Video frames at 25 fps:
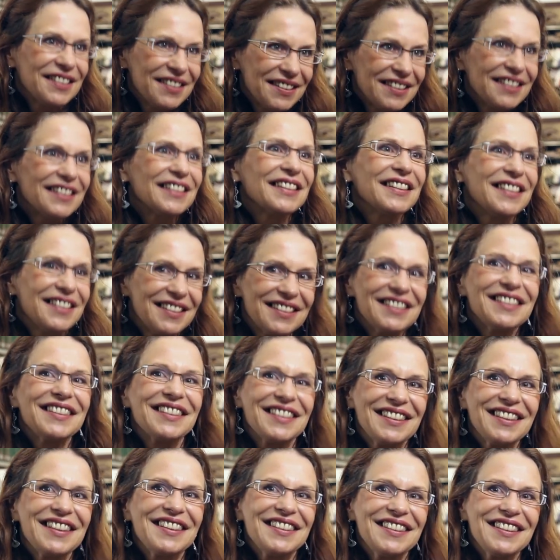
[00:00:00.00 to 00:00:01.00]

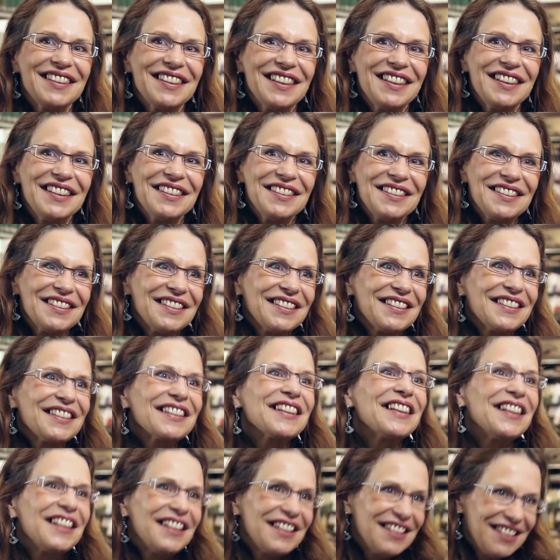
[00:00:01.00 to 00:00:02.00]
Absolutely, and you
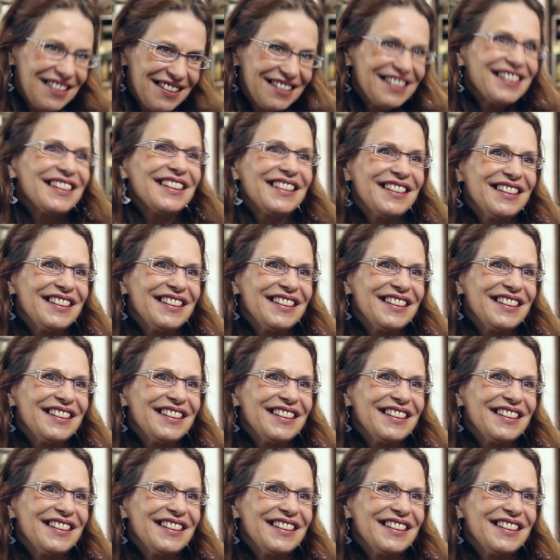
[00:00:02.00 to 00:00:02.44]
pointed it out